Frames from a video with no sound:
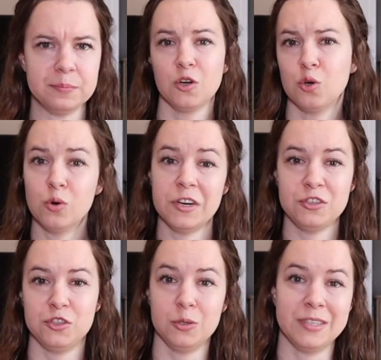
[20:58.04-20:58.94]

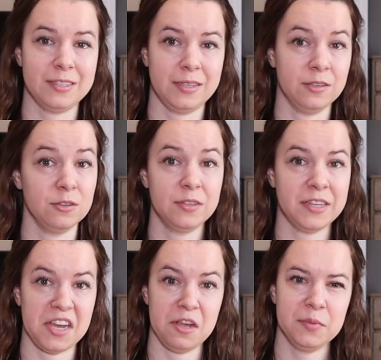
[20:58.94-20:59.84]
According to his kill
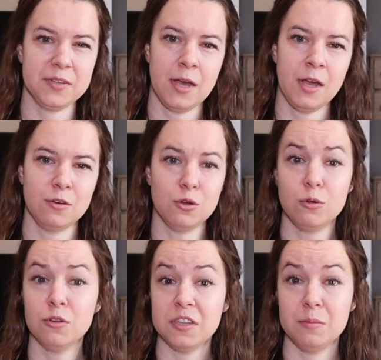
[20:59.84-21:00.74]
tapes,
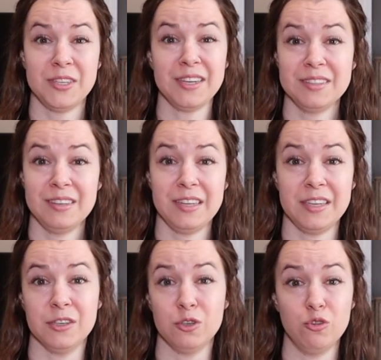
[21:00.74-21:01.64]
Knowles abducted and
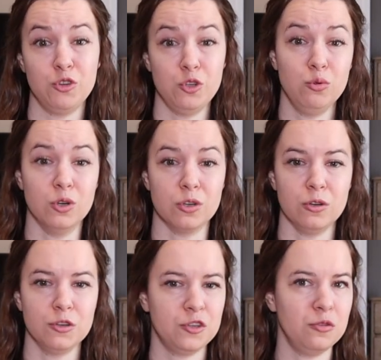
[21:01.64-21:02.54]
killed two
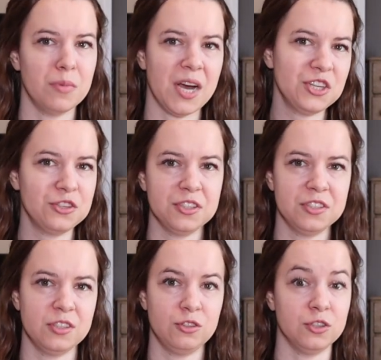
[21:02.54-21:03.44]
girls who matched the
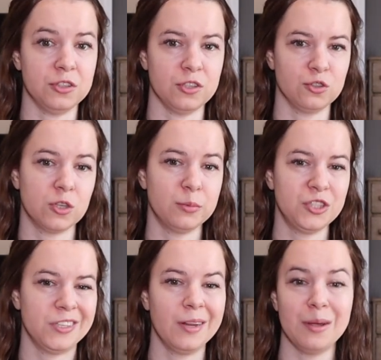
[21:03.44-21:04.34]
sisters'
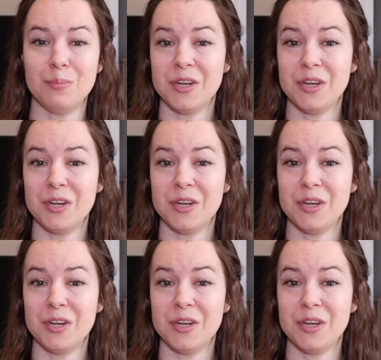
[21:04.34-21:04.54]
description and